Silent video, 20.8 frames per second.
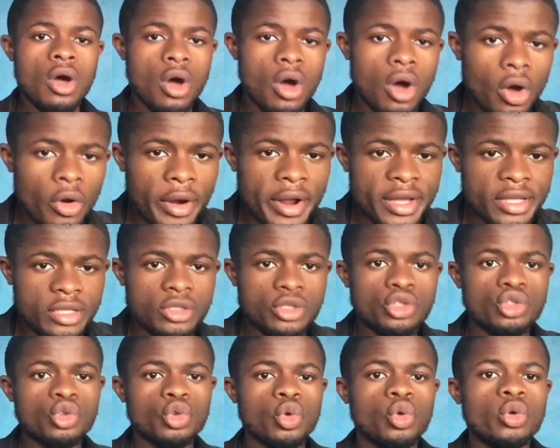All right,
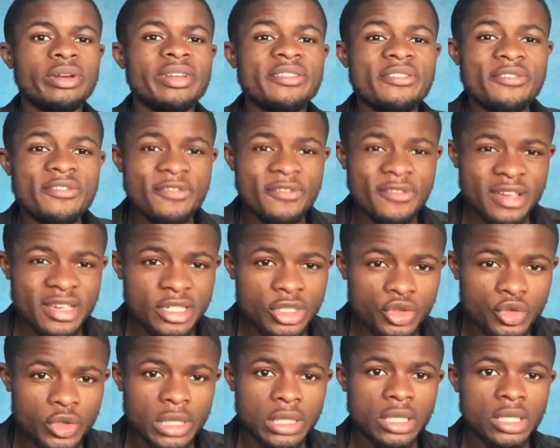so the first
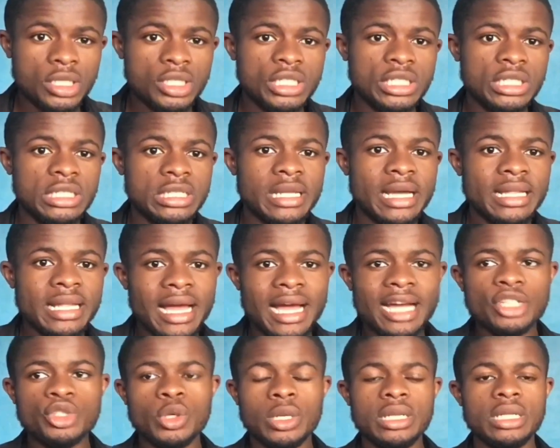strategy that
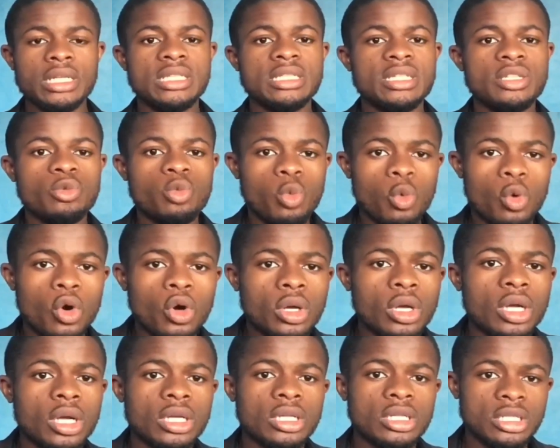actually did
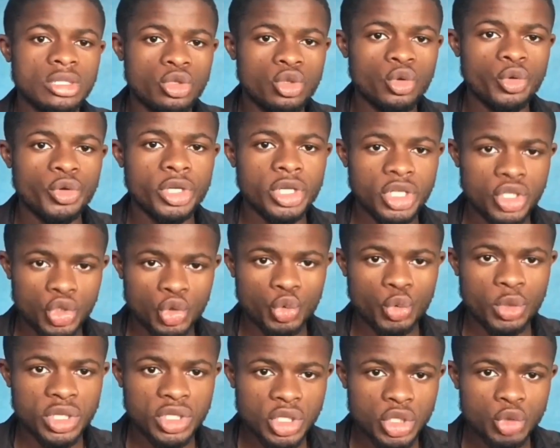work during this
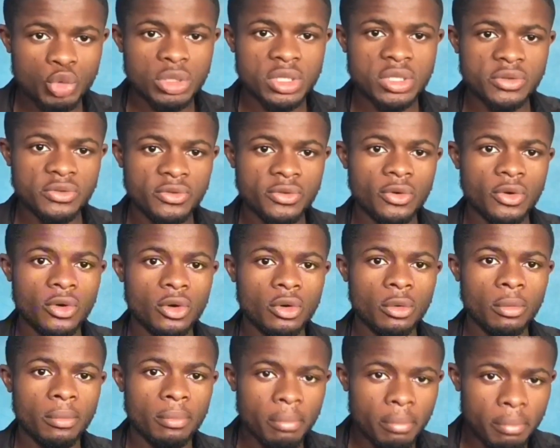
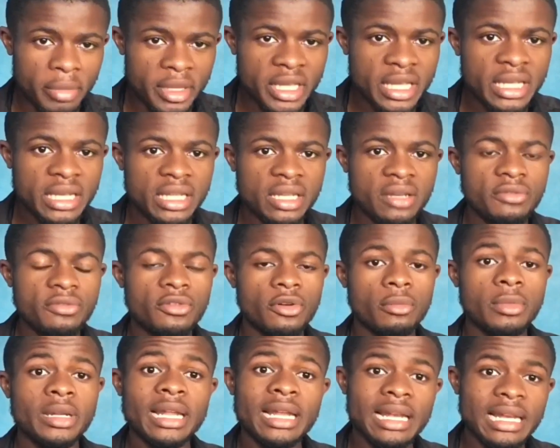2024, beginning
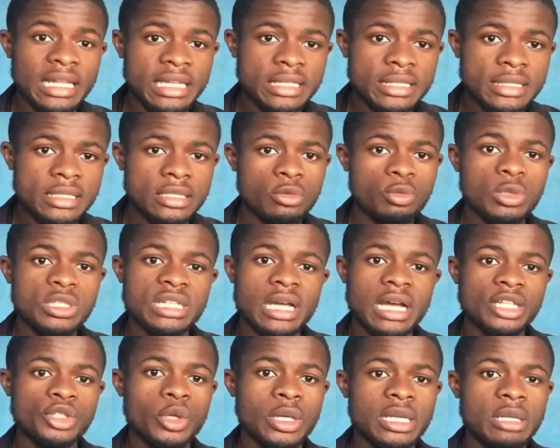from the least, which
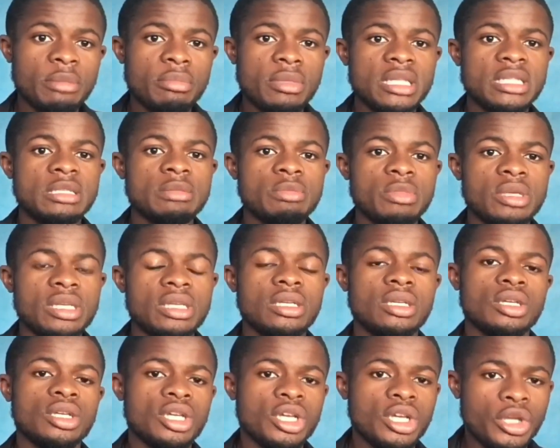actually makes
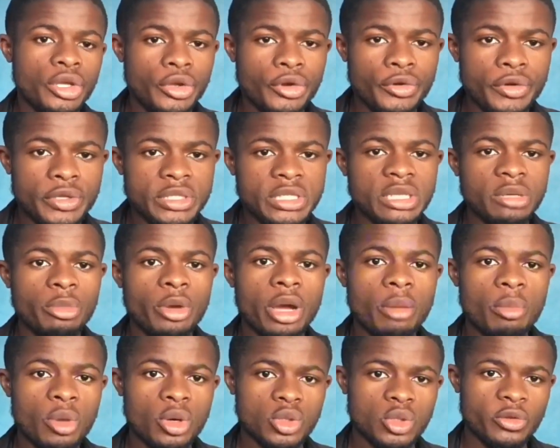me a reasonable
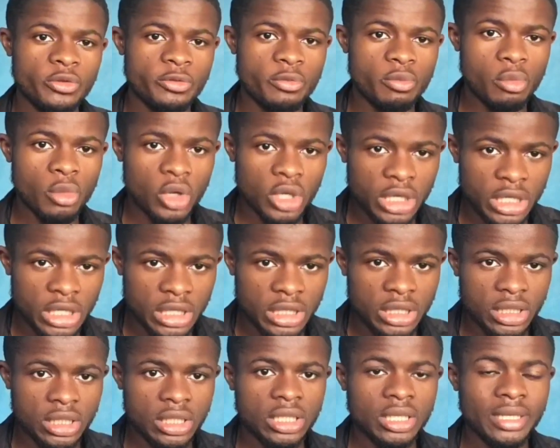amount of
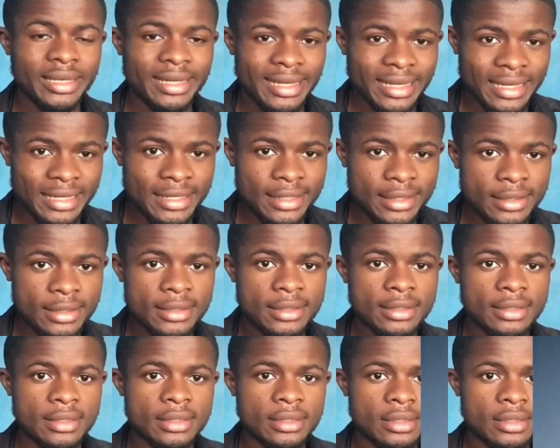money, is